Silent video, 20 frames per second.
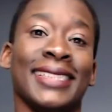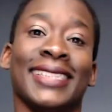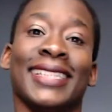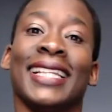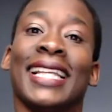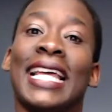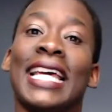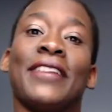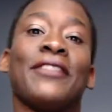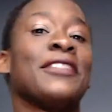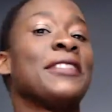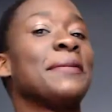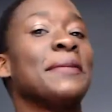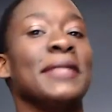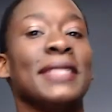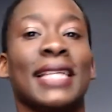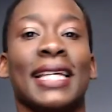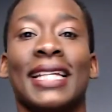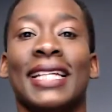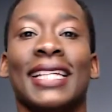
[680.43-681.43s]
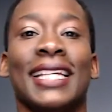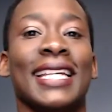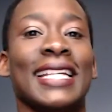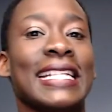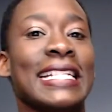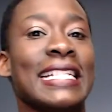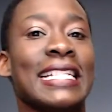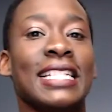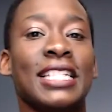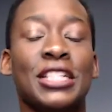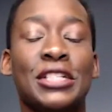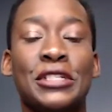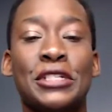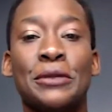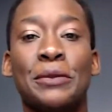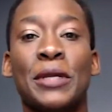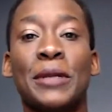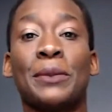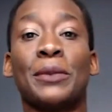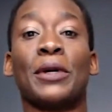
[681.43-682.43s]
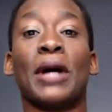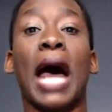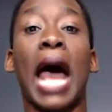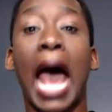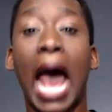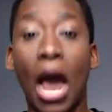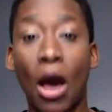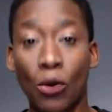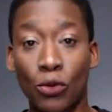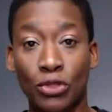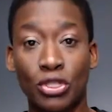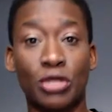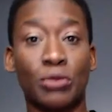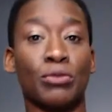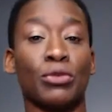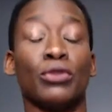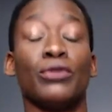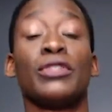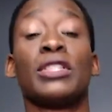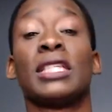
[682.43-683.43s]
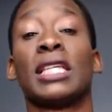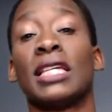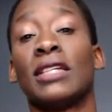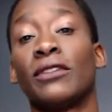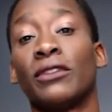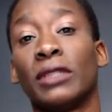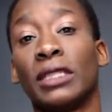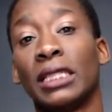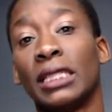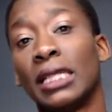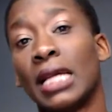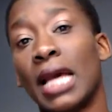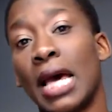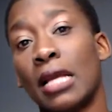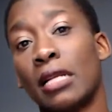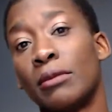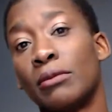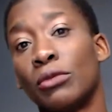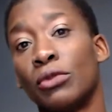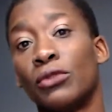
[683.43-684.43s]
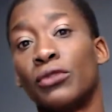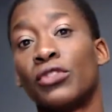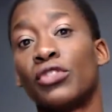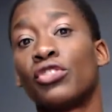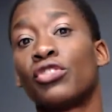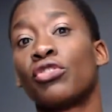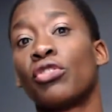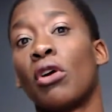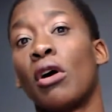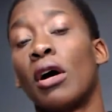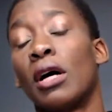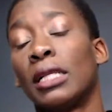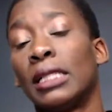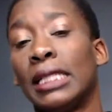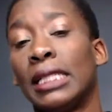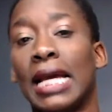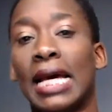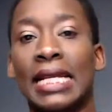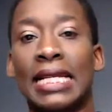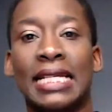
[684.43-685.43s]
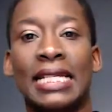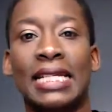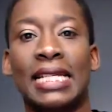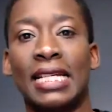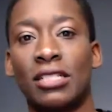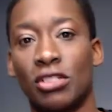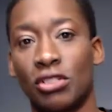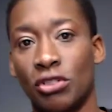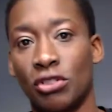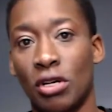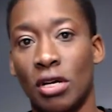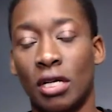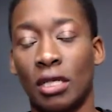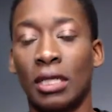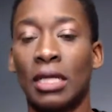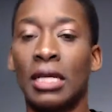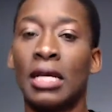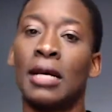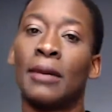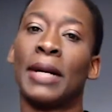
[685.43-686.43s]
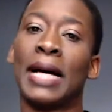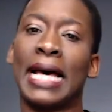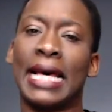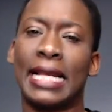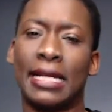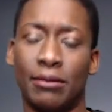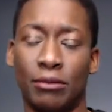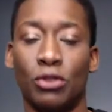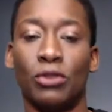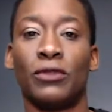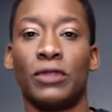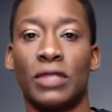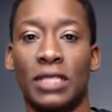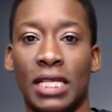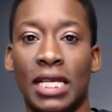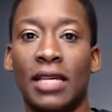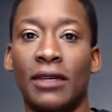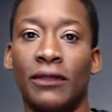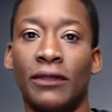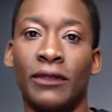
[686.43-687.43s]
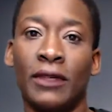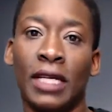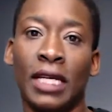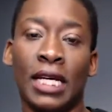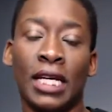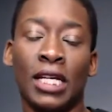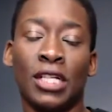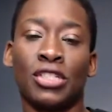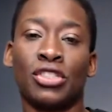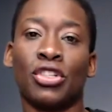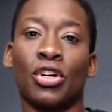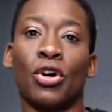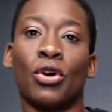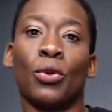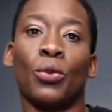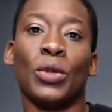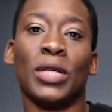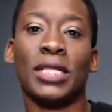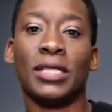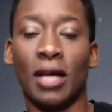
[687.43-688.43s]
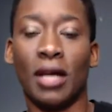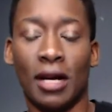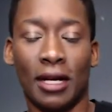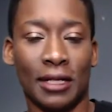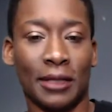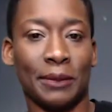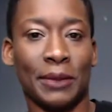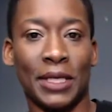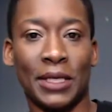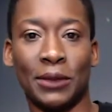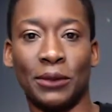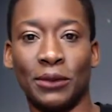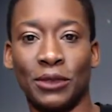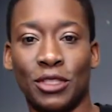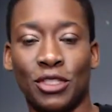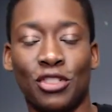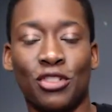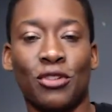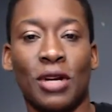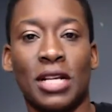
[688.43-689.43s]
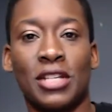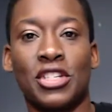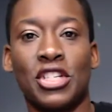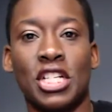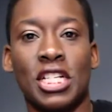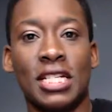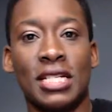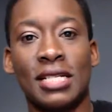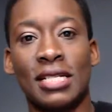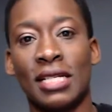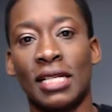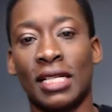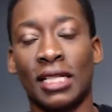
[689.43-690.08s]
life has been dedicated to teaching people how to move safely, how to move strongly, how to get strong, but how to move safe. So we talk about stretching